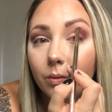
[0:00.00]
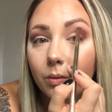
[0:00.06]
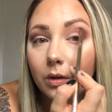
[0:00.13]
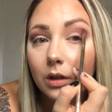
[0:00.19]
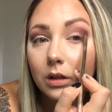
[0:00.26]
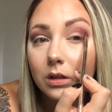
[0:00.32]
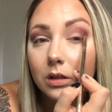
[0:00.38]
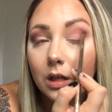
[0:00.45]

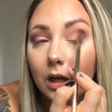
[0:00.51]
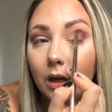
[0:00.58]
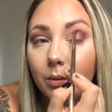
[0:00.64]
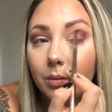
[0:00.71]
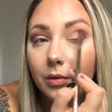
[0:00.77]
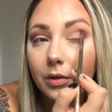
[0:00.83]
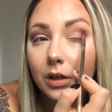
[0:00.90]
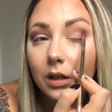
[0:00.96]
What is
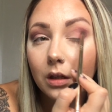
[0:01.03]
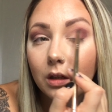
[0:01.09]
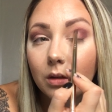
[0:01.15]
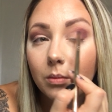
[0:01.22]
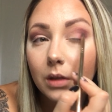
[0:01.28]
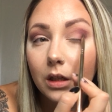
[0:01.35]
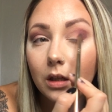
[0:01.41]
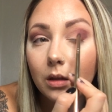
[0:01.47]
happening in
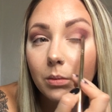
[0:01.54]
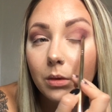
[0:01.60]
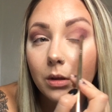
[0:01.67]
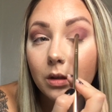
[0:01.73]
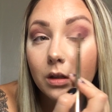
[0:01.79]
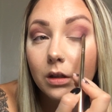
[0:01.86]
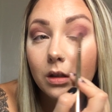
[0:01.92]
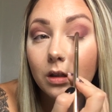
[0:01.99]
my
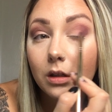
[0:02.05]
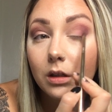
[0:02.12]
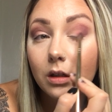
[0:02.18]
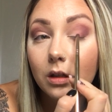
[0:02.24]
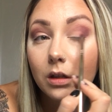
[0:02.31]
neighborhood?